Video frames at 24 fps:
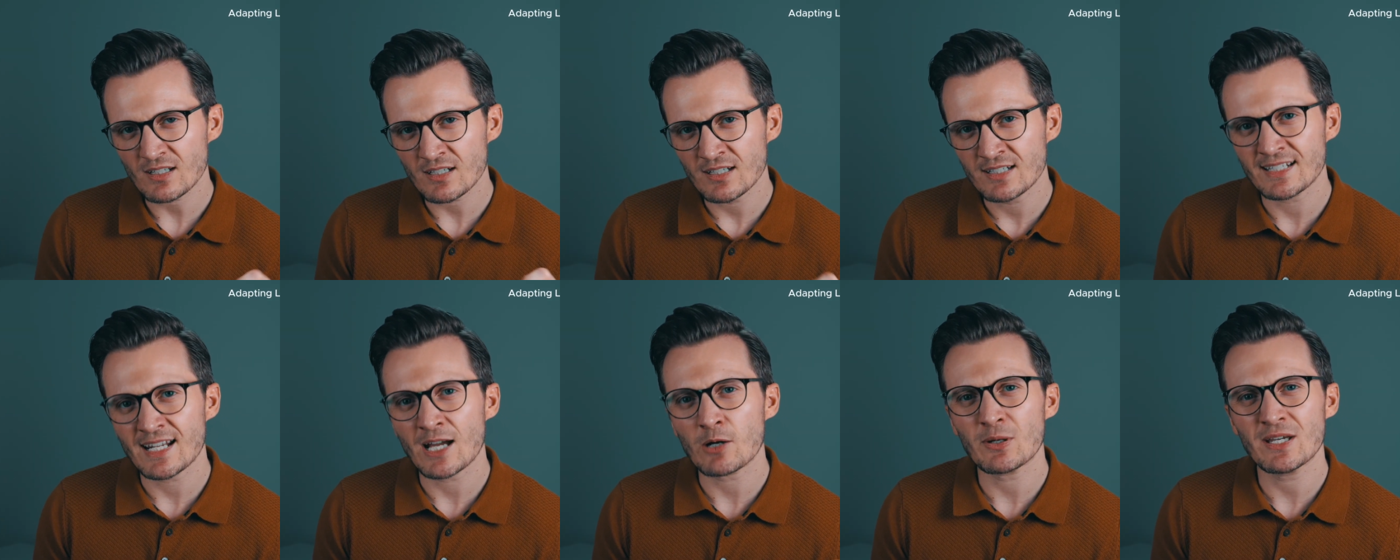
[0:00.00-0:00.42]

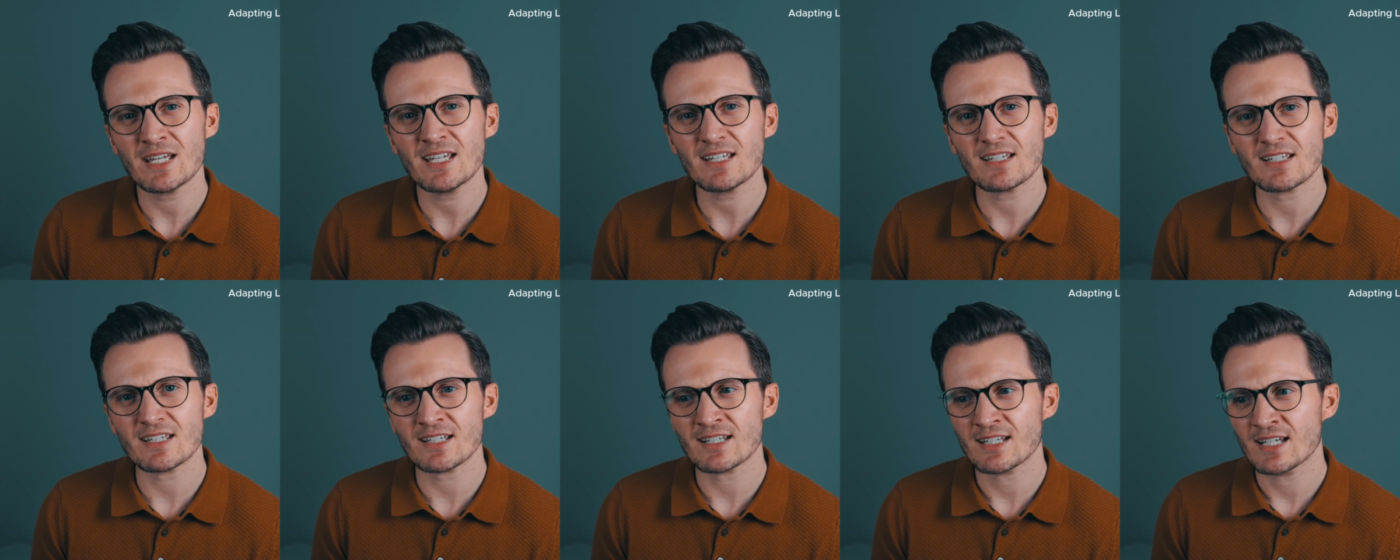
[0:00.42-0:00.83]
Now
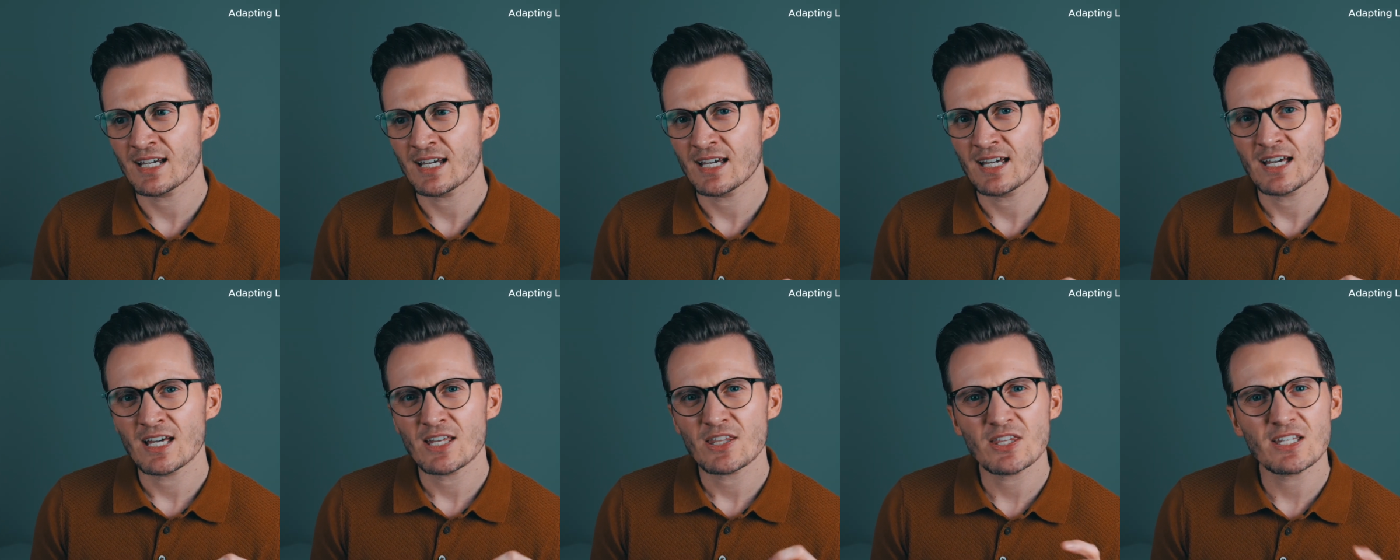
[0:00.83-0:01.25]
here,
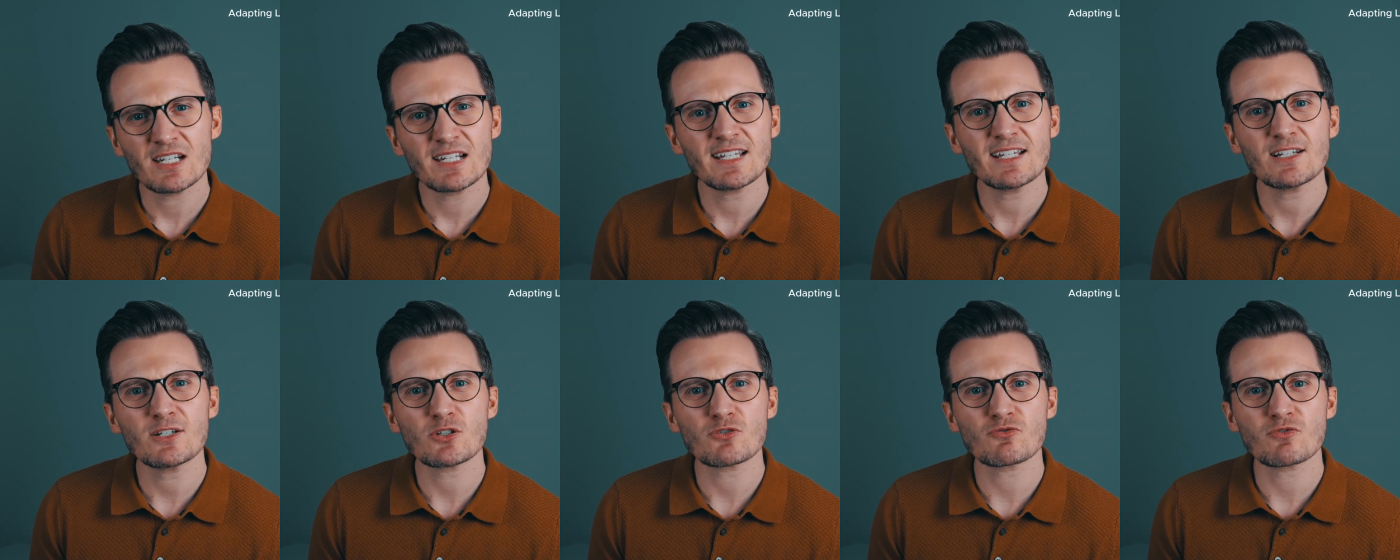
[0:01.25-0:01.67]
the
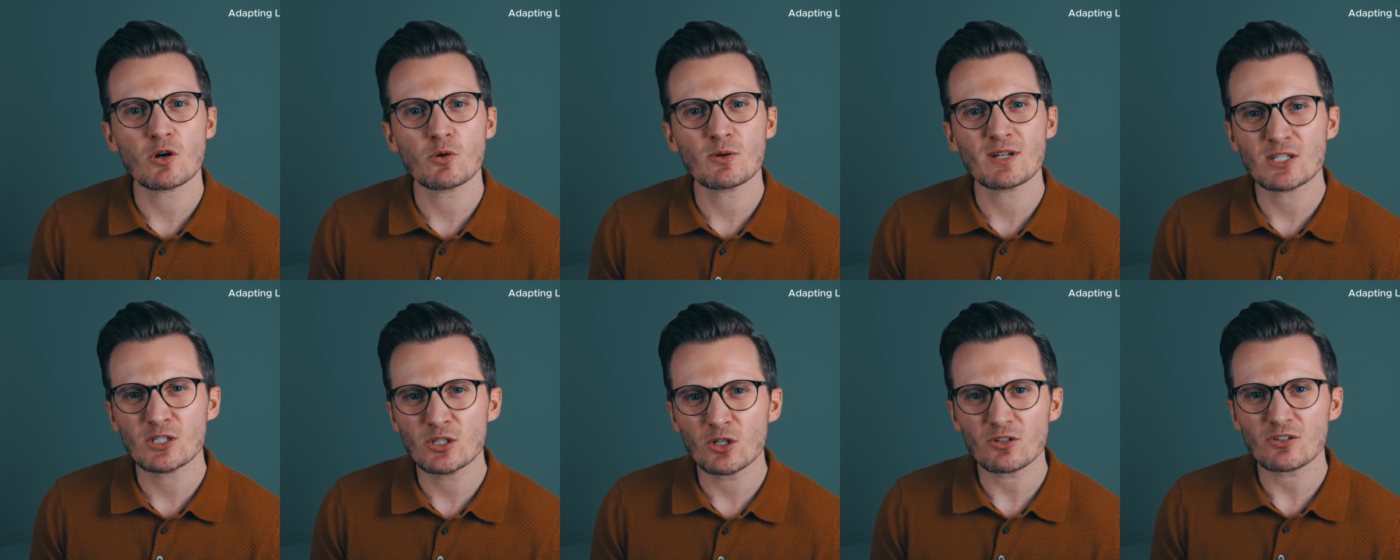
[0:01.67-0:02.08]
leader's role
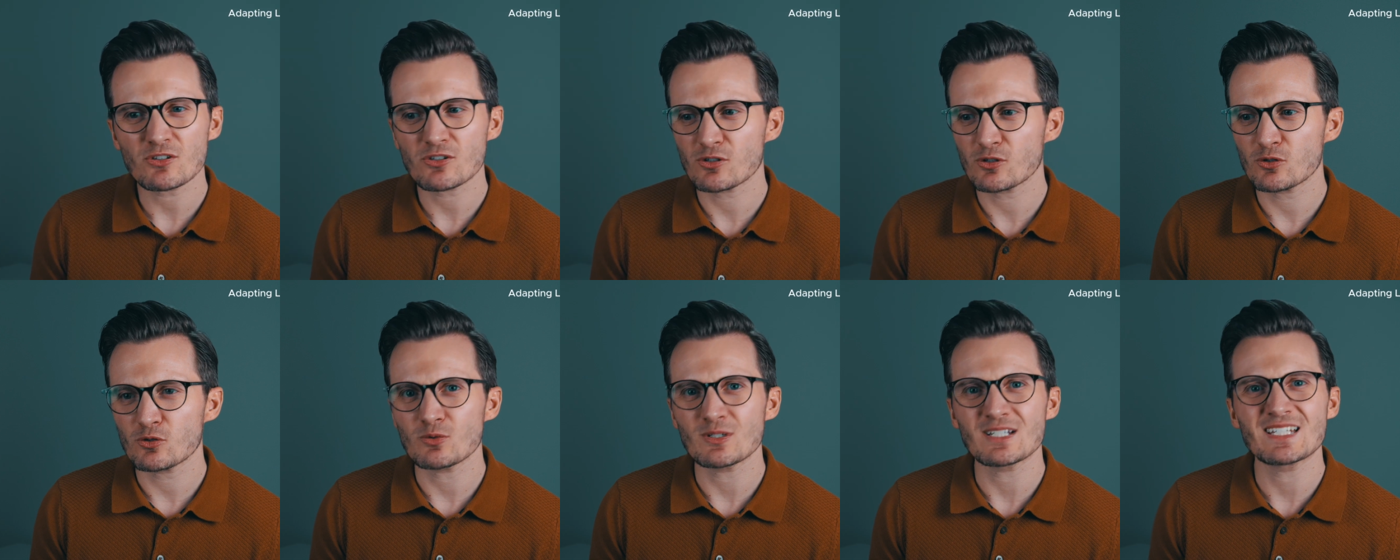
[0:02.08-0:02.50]
is not
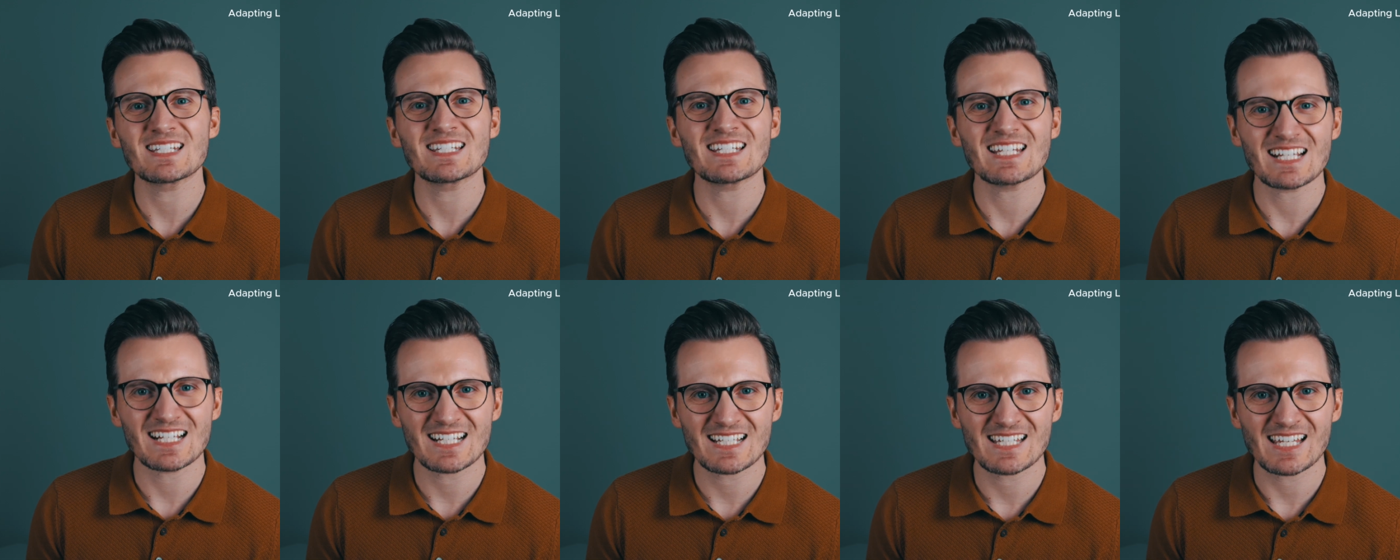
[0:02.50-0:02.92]
to
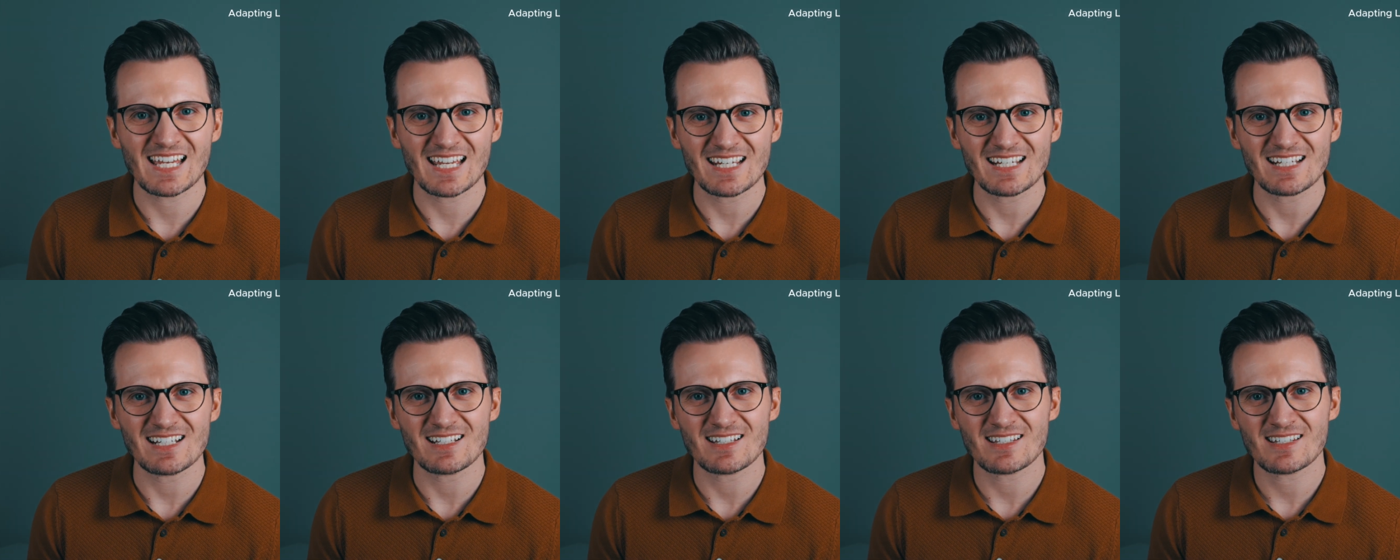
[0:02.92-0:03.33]

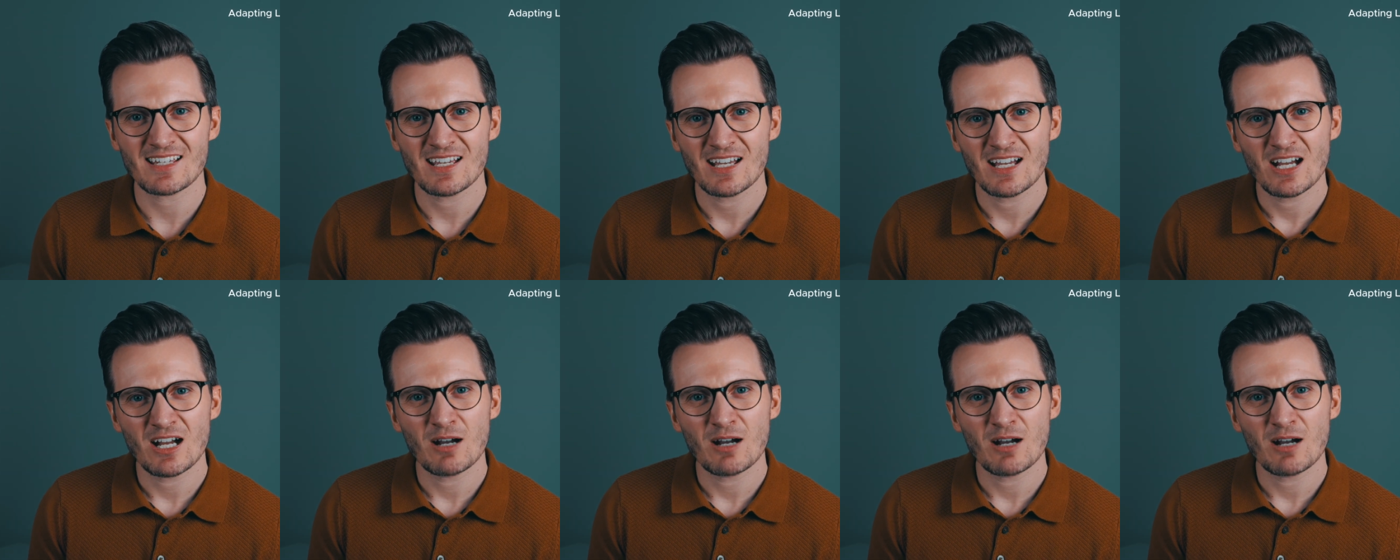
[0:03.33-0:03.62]
dictate,